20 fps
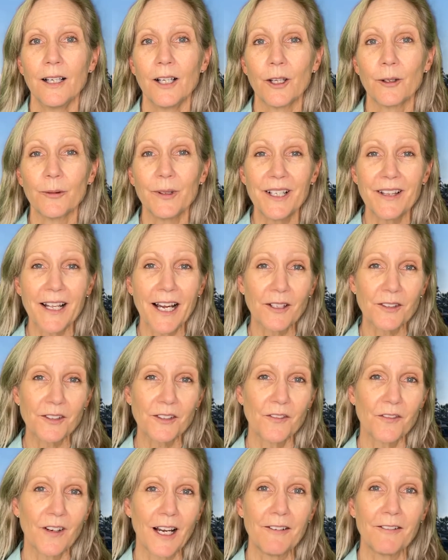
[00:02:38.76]
three
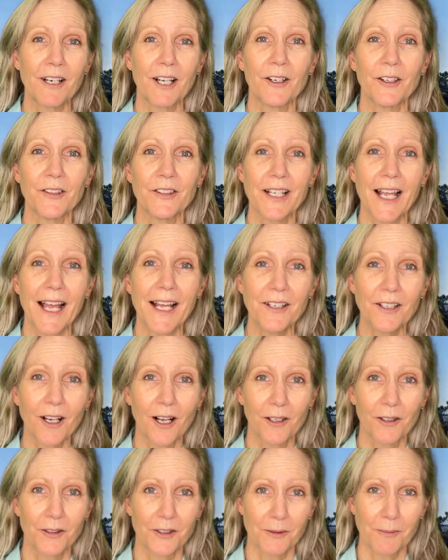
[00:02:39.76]
thousand five hundred ten
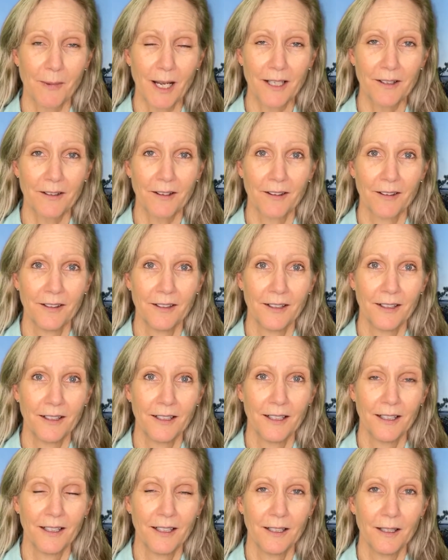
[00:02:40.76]
dollars a month,
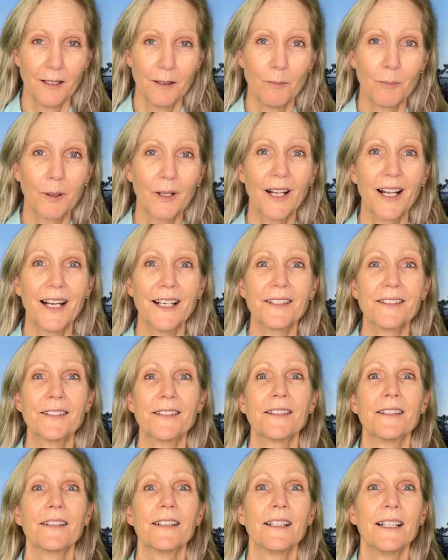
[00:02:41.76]

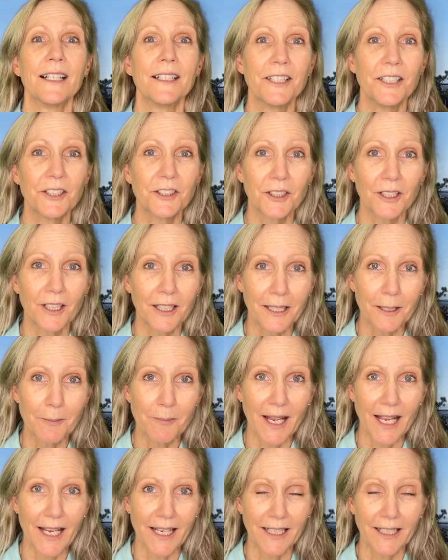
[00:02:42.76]
plus additionally
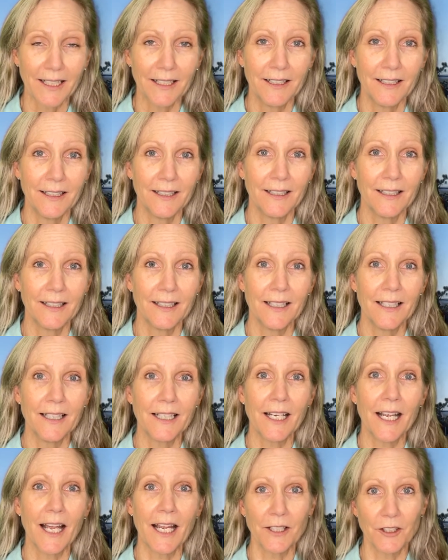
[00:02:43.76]
paying
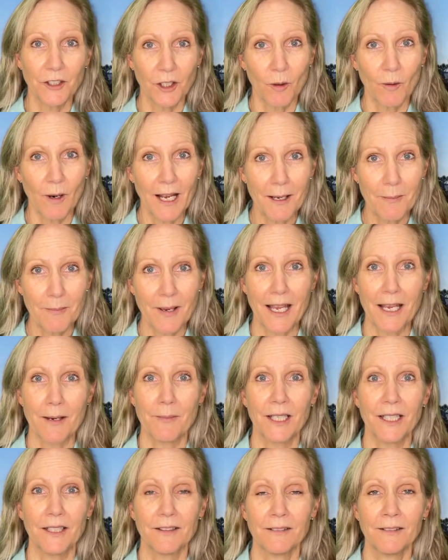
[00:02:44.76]
the H O A
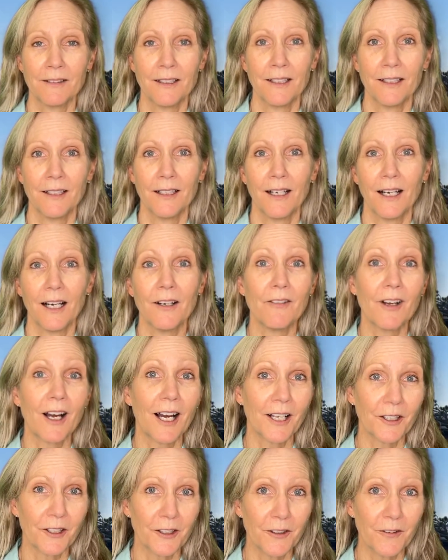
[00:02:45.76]
payment of one
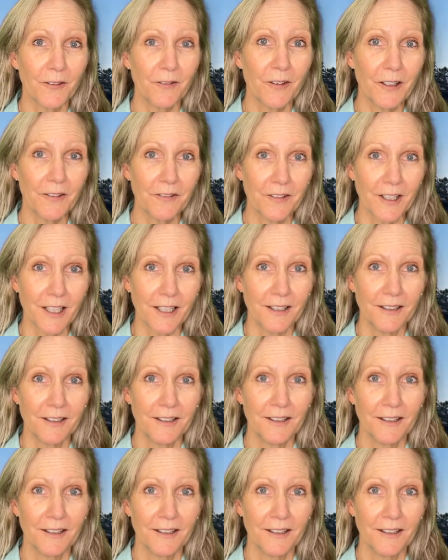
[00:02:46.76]
hundred fifty dollars.